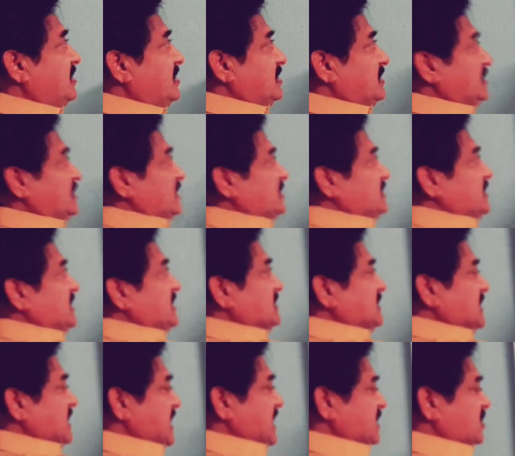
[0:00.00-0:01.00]
This is
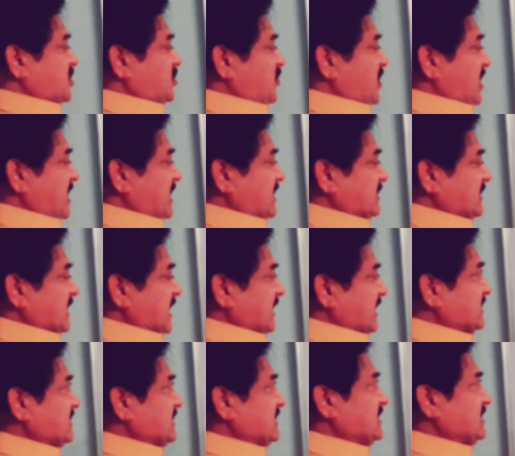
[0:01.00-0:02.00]
xy is the
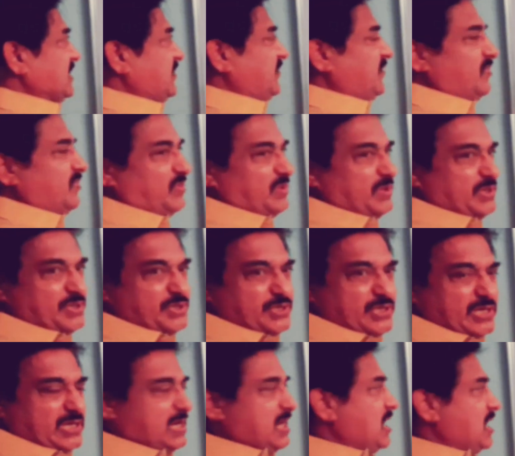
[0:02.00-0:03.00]
axis of
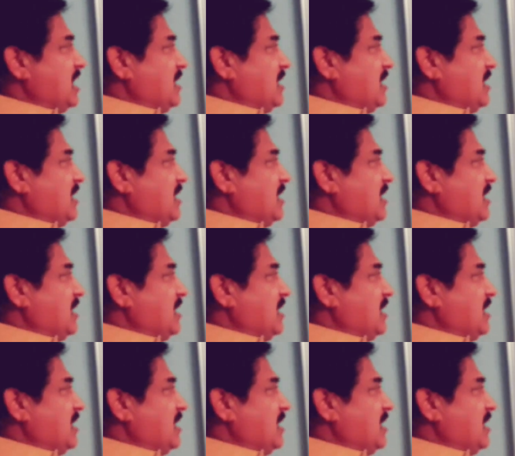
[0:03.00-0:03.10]
rotation.